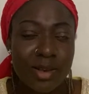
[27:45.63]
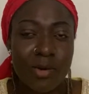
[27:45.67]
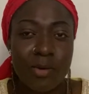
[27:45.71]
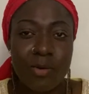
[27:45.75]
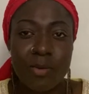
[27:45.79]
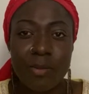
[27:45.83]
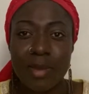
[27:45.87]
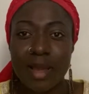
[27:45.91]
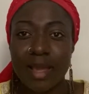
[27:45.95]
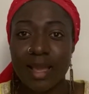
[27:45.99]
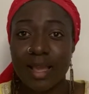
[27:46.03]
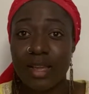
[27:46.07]
Oh
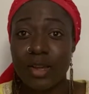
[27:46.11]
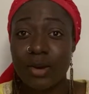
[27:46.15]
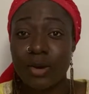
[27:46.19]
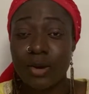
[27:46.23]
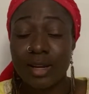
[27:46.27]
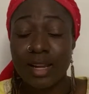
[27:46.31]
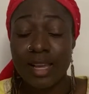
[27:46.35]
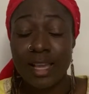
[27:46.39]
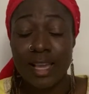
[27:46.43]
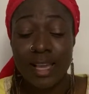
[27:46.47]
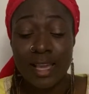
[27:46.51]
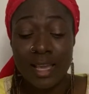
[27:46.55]
my
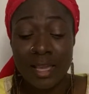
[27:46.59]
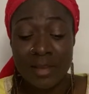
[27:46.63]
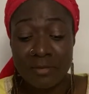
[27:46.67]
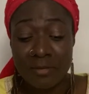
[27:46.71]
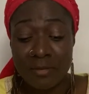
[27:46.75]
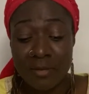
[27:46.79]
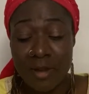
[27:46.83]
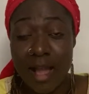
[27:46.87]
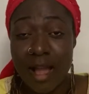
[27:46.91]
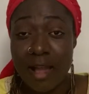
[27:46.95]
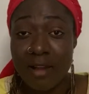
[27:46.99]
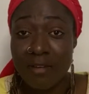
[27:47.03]
god,
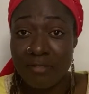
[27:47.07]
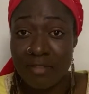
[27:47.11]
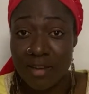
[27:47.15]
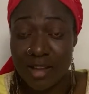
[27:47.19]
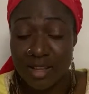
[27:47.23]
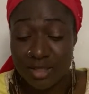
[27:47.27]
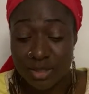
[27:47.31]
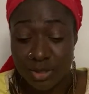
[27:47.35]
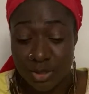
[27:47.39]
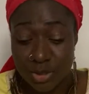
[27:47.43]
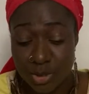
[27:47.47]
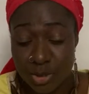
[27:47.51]
even
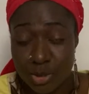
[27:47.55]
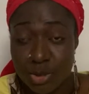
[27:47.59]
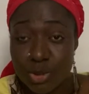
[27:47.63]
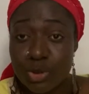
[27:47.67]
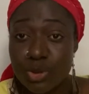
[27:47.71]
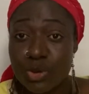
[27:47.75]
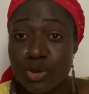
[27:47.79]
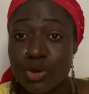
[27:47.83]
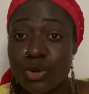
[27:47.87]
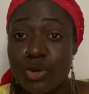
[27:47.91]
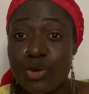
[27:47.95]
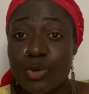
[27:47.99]
afang
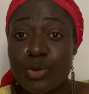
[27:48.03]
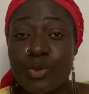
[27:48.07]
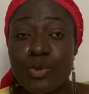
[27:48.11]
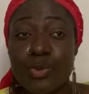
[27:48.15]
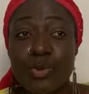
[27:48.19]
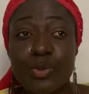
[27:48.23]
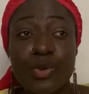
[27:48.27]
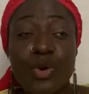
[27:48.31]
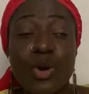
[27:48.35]
soup,